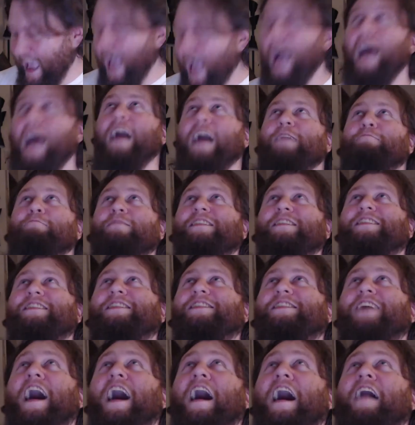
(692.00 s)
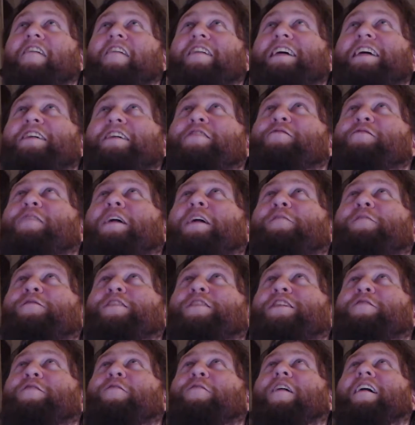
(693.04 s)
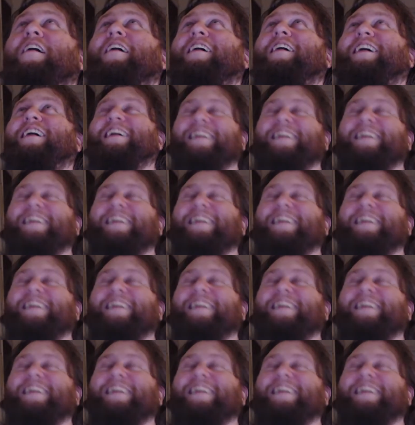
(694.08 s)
I'm sorry, whoever you are.